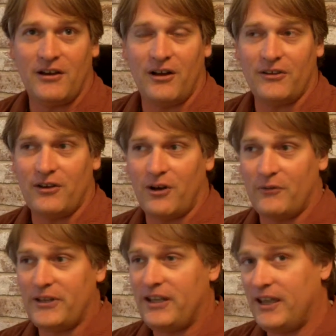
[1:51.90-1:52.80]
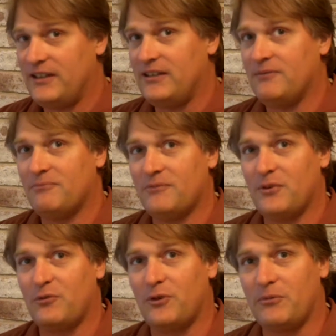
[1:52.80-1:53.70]
on the RV Katy
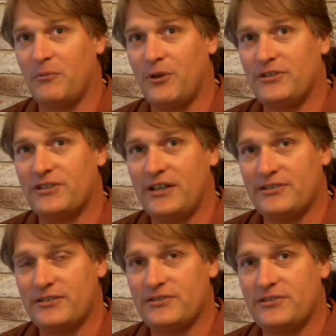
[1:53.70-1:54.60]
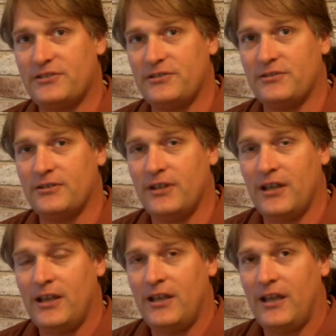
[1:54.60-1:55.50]
from the Marine Science Institute.
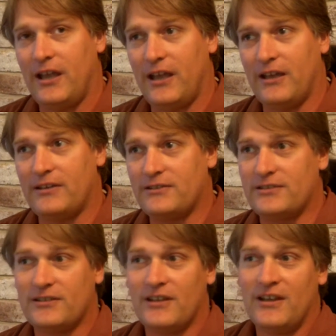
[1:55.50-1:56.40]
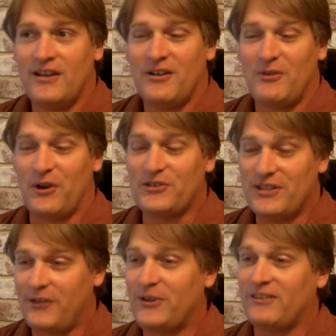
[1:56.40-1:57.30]
And
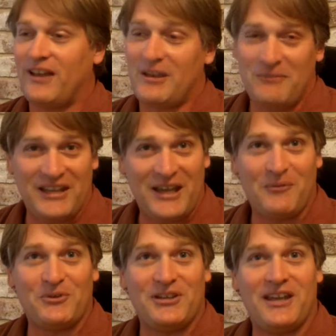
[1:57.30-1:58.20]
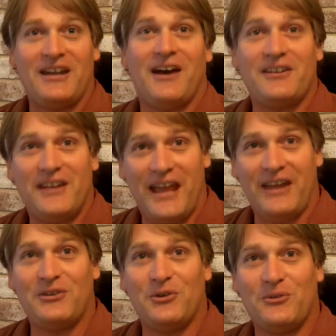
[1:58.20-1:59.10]
there's nothing like being able to get out and
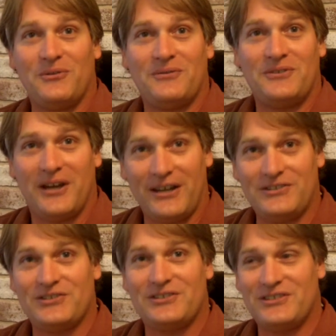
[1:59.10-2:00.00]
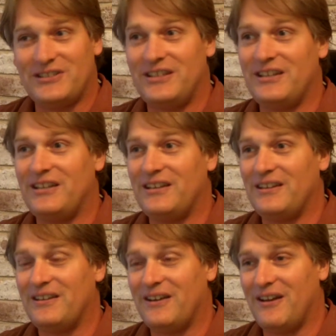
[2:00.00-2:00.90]
handle, touch, see
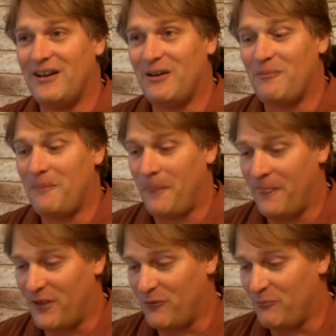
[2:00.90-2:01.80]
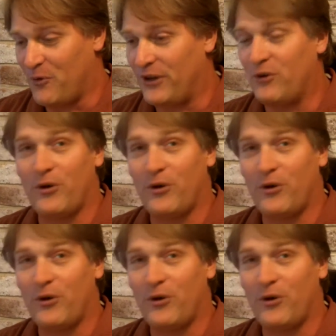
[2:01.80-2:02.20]
the marine